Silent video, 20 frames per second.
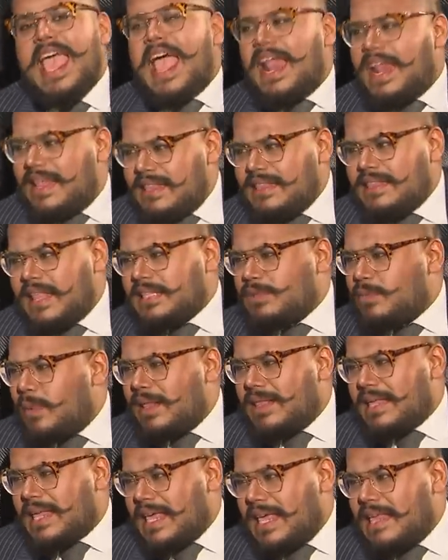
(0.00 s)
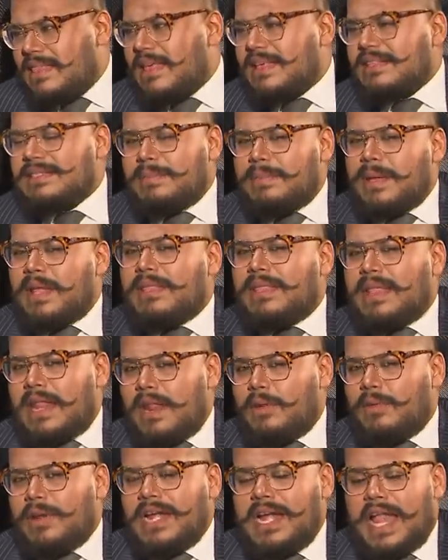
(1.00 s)
And I think that's one of the key things about that I
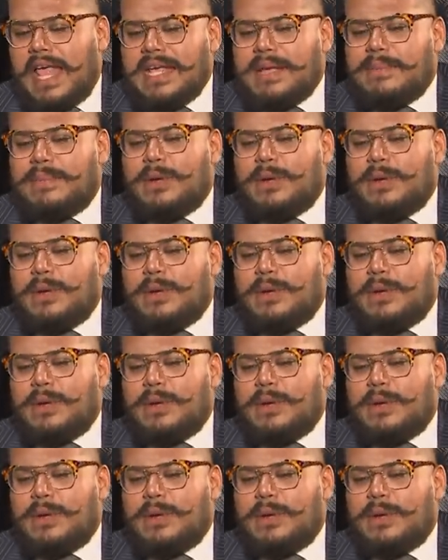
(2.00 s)
really like